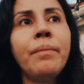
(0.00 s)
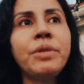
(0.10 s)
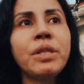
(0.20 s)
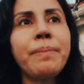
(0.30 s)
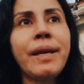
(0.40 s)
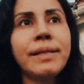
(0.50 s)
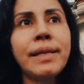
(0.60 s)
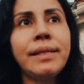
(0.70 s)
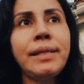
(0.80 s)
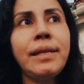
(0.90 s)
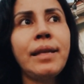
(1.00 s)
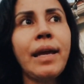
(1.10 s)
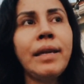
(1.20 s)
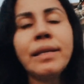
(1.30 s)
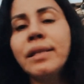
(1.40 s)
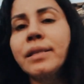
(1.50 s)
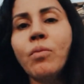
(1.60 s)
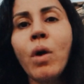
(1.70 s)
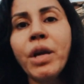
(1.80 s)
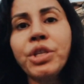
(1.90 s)
just because I see that it tends to
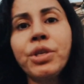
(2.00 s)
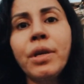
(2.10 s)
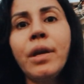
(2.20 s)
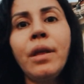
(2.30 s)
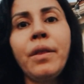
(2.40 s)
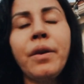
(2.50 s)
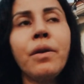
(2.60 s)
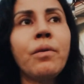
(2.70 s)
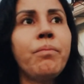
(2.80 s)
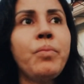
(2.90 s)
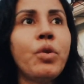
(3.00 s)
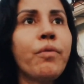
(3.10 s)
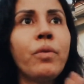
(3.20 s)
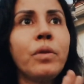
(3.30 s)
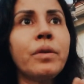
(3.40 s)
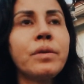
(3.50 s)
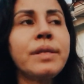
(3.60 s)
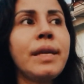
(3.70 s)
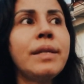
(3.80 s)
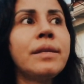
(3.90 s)
wash their beautiful little
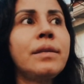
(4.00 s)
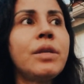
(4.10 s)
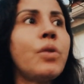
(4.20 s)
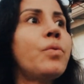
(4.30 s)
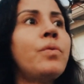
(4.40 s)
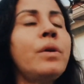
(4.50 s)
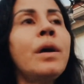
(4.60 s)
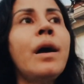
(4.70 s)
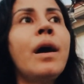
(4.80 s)
skin tone,